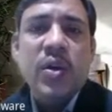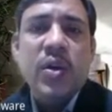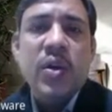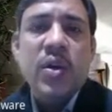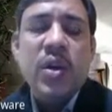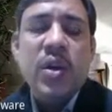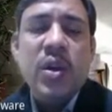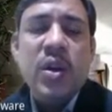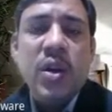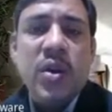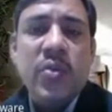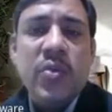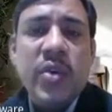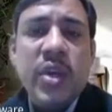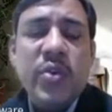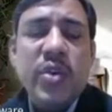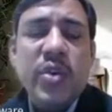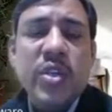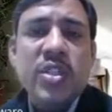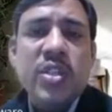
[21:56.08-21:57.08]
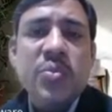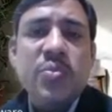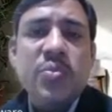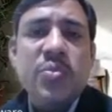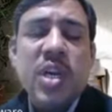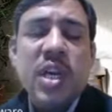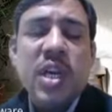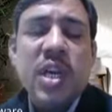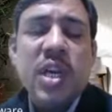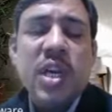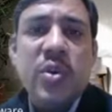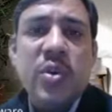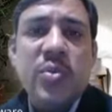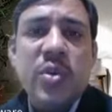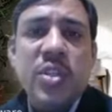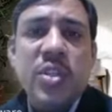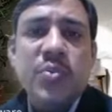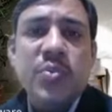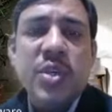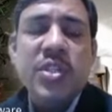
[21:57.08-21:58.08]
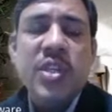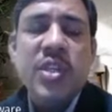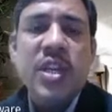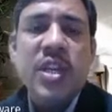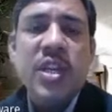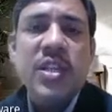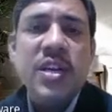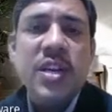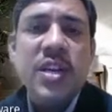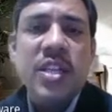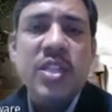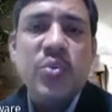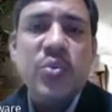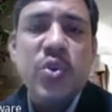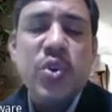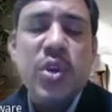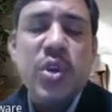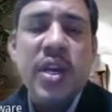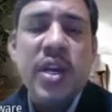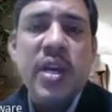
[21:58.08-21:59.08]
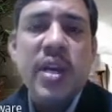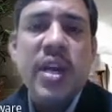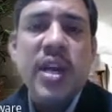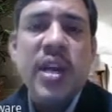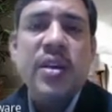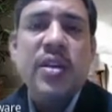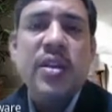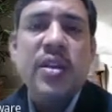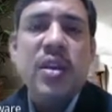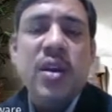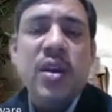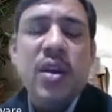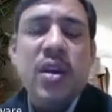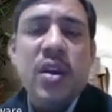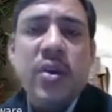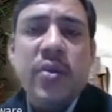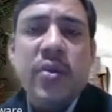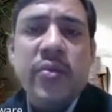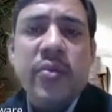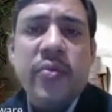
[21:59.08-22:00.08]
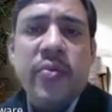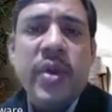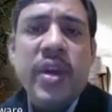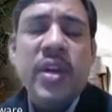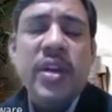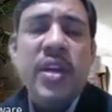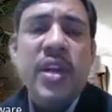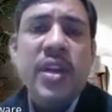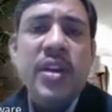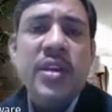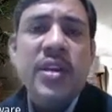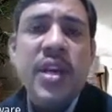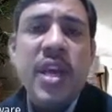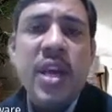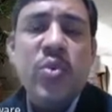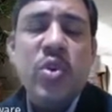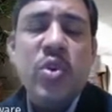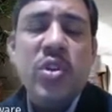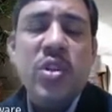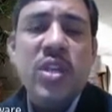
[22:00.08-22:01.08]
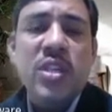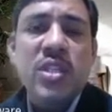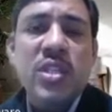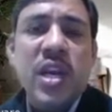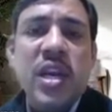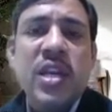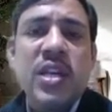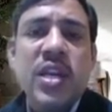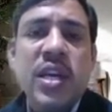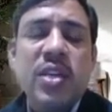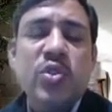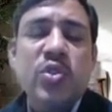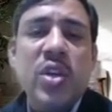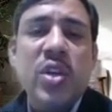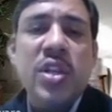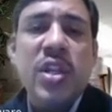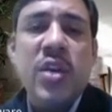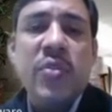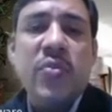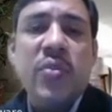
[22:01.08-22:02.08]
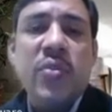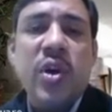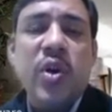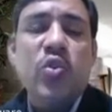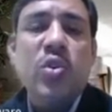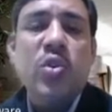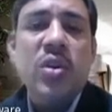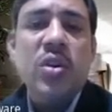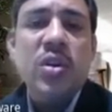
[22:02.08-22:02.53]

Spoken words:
Whenever some transformers especially they transported, and when it came on the site, actually they found